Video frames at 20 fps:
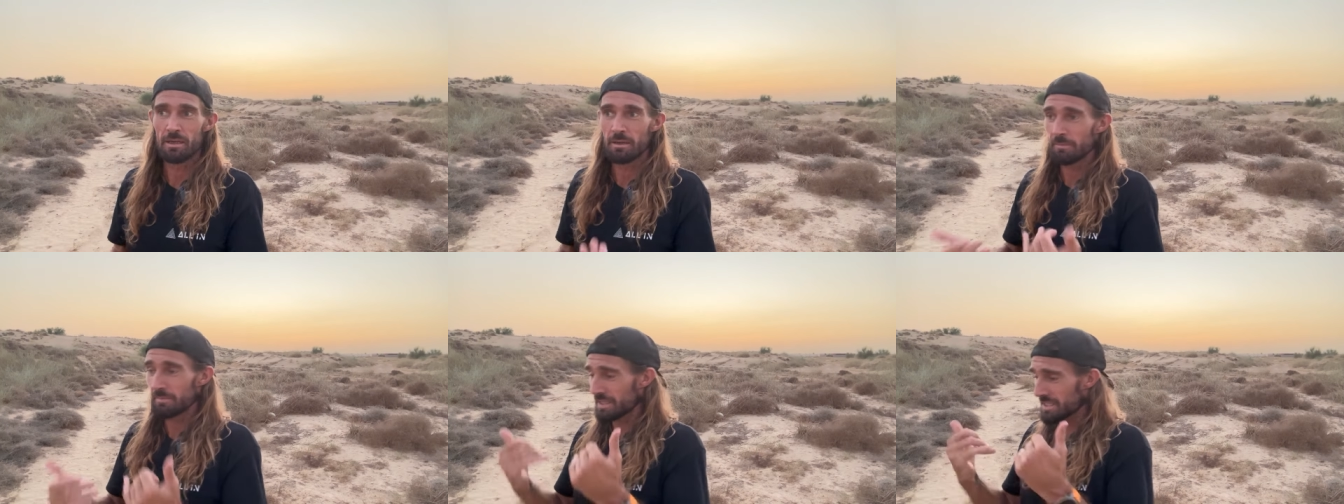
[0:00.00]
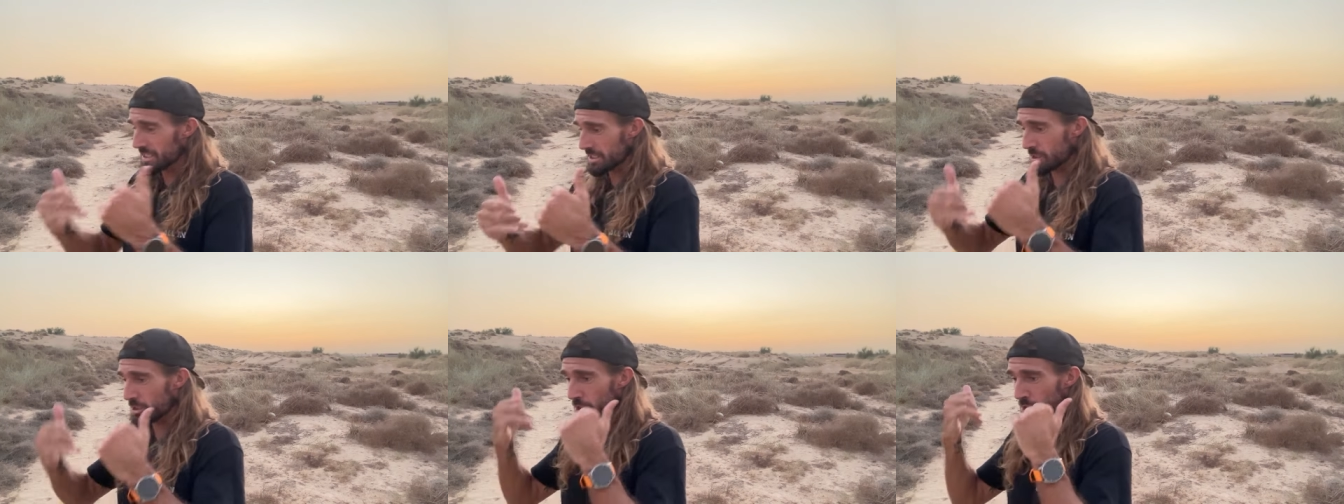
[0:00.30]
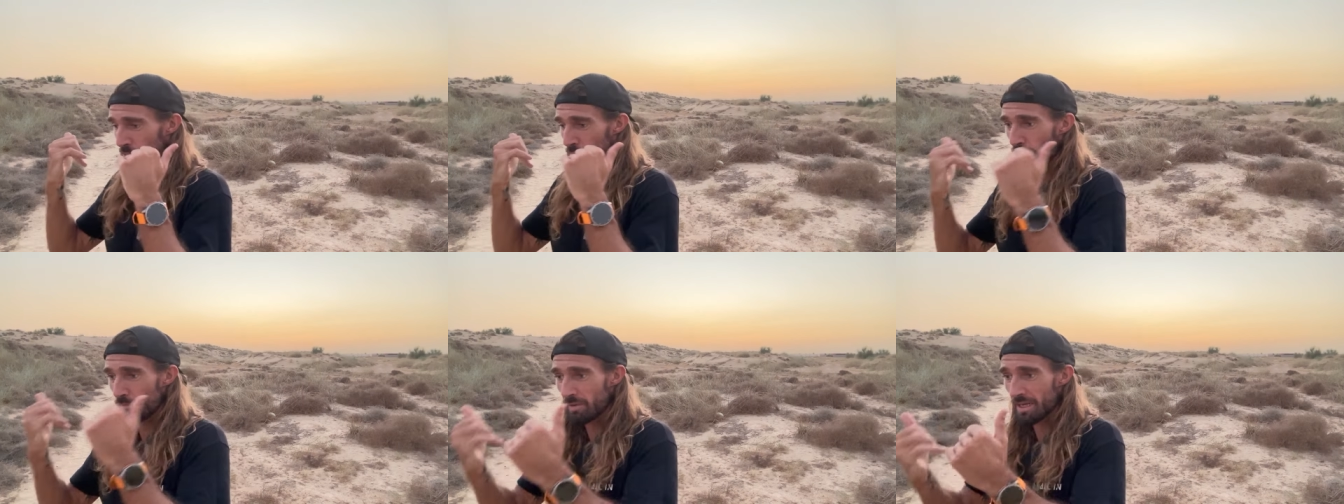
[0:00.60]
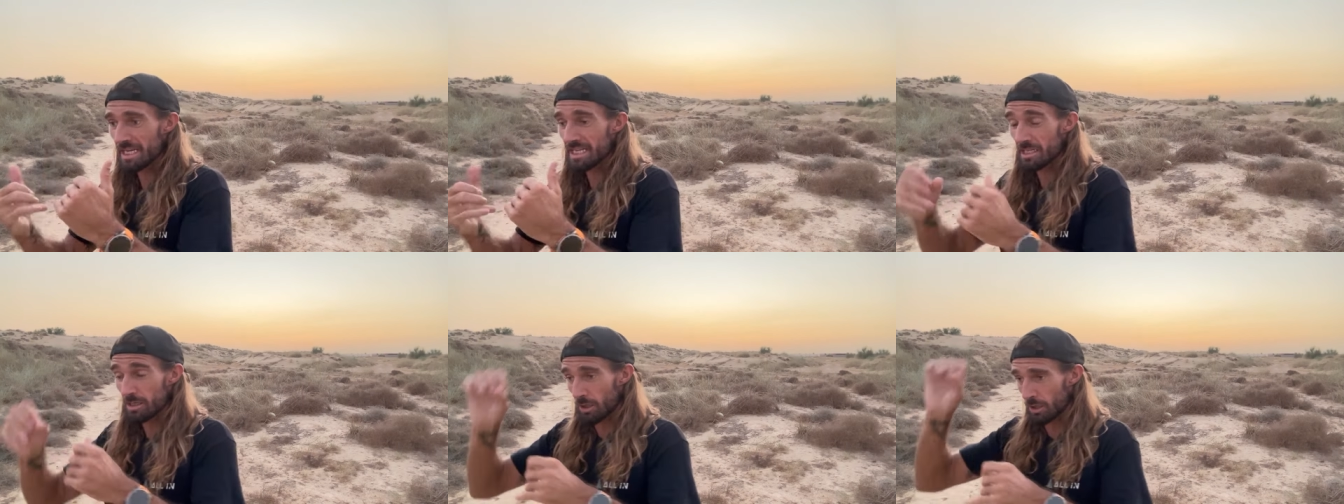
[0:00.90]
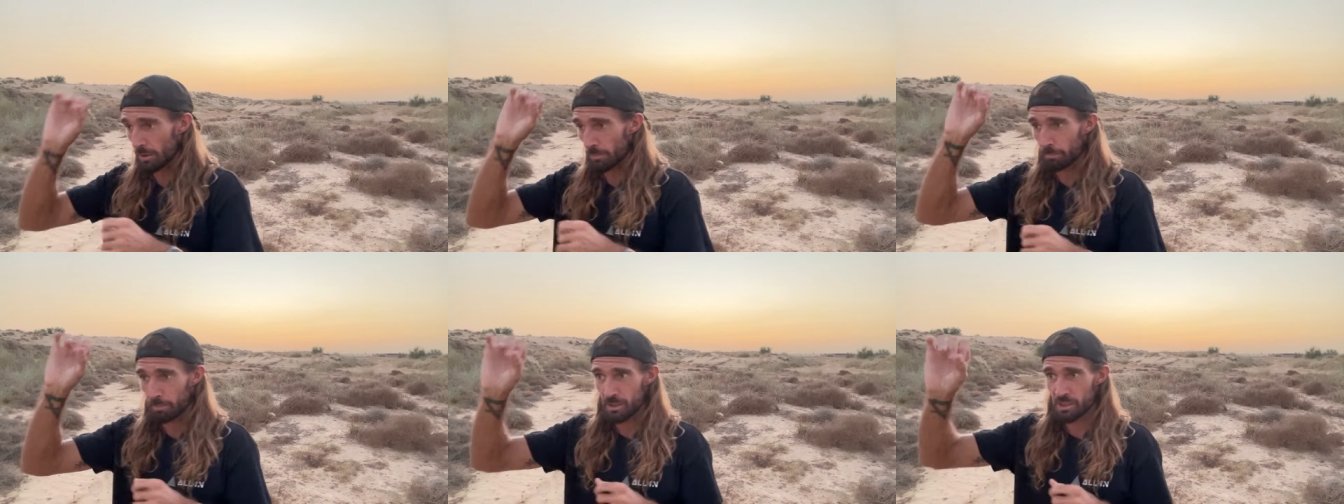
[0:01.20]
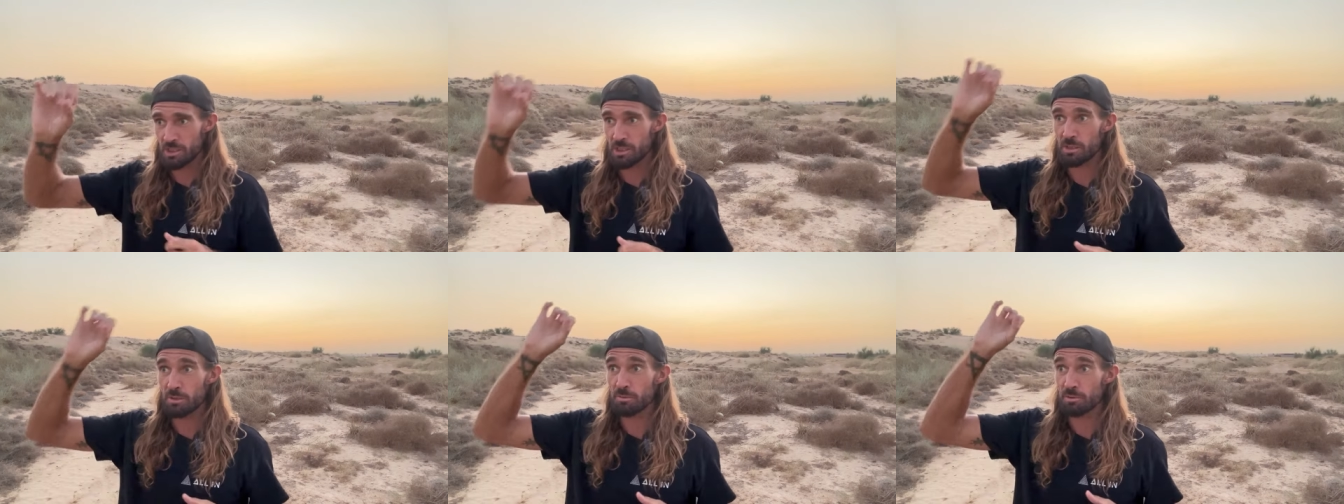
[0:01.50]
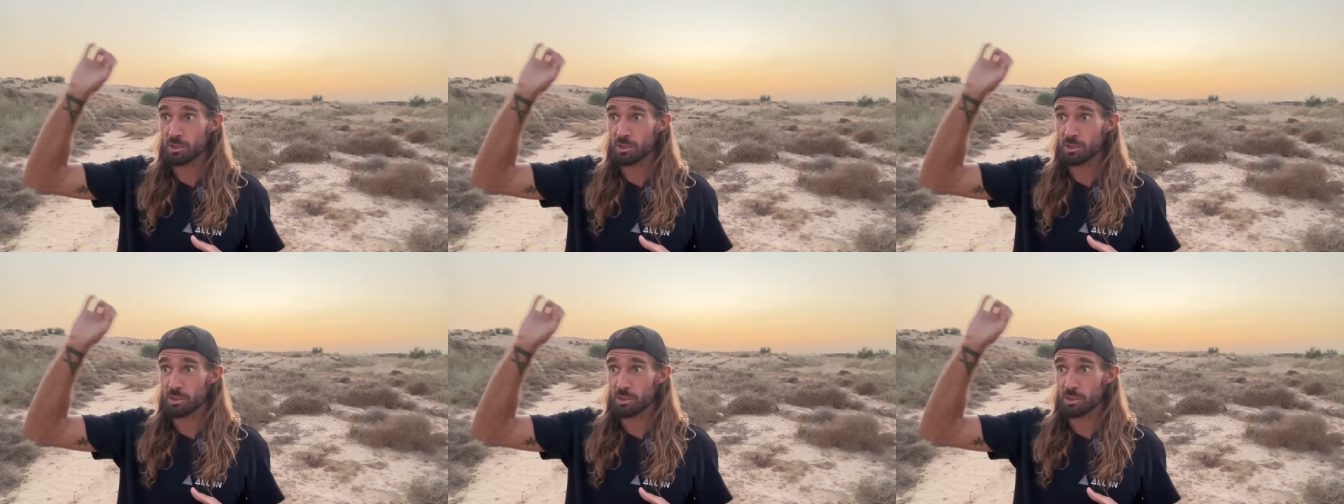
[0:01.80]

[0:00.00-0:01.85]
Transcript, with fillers: This is just me on a pursuit